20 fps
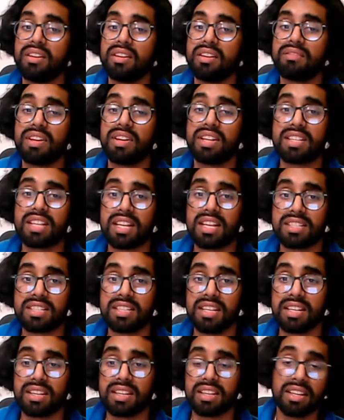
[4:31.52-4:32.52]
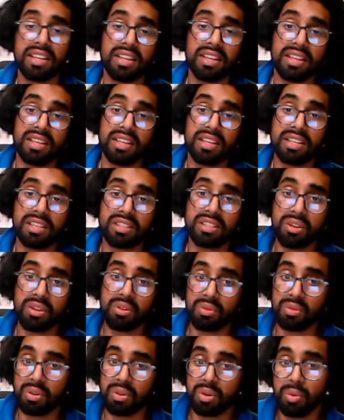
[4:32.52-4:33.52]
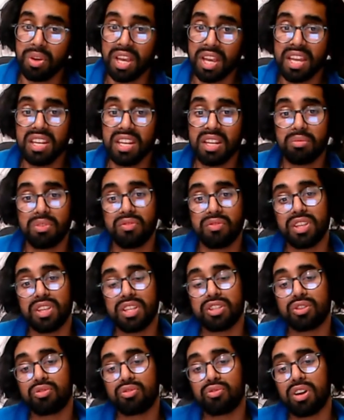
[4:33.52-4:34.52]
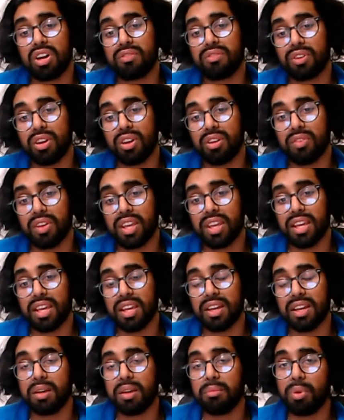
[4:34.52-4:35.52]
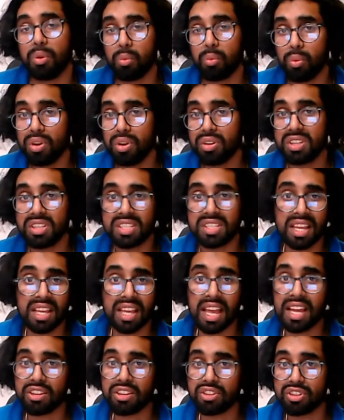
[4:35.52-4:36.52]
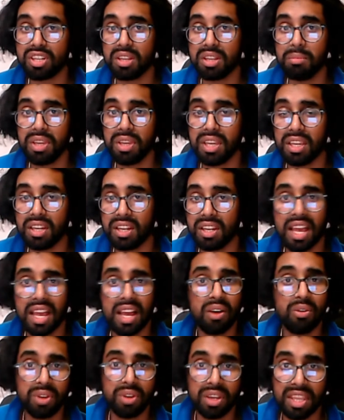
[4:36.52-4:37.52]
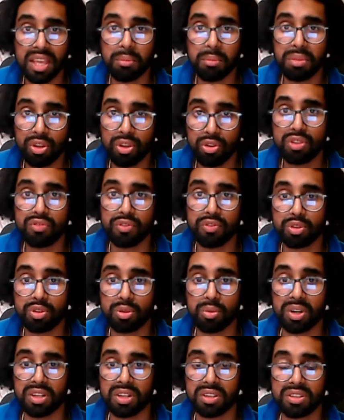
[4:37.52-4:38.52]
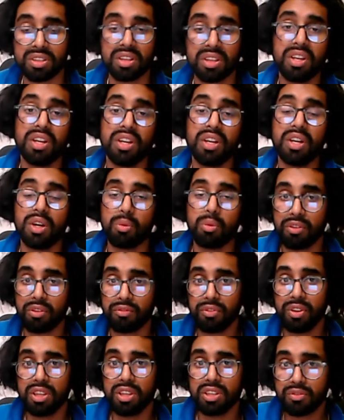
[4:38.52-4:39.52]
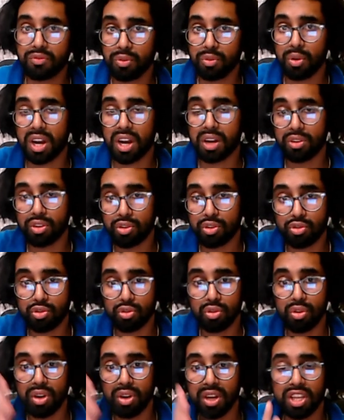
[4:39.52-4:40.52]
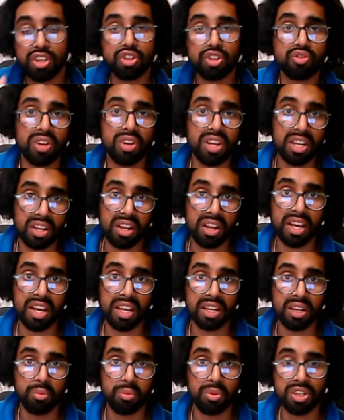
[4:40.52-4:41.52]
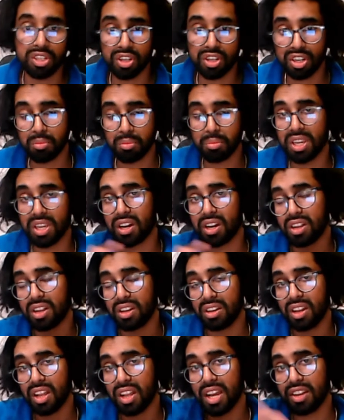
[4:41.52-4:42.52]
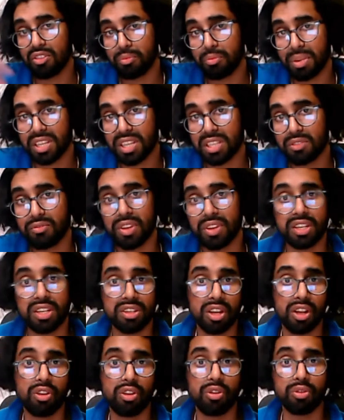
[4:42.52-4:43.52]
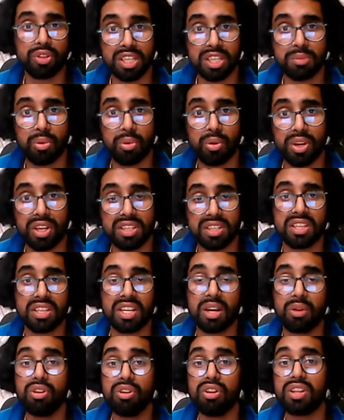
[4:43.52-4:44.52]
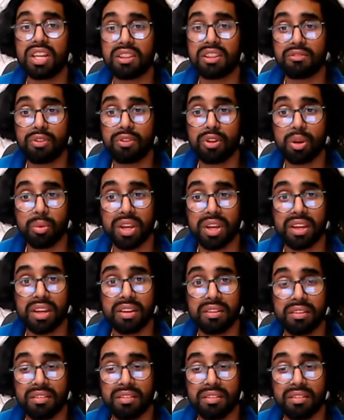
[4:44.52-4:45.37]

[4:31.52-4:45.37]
Fantastic. So we end up with this graph over here. But what does that actually mean? How can that be useful to us? Well, first of all, I'm going to draw a straight line, which is going to be our line of best fit along these points. It will look like the following.